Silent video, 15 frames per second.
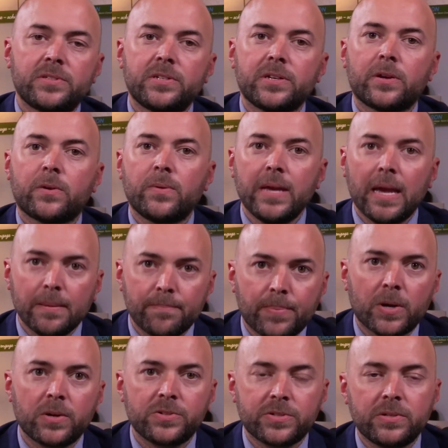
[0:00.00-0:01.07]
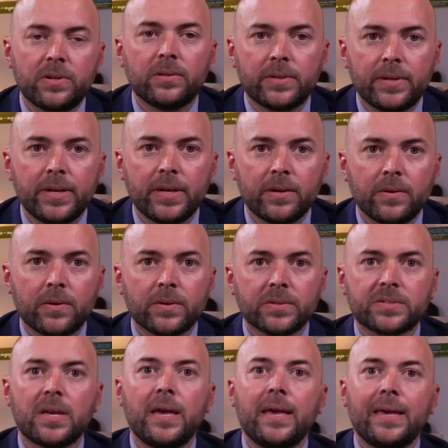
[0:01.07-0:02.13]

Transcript: to create personal learning goals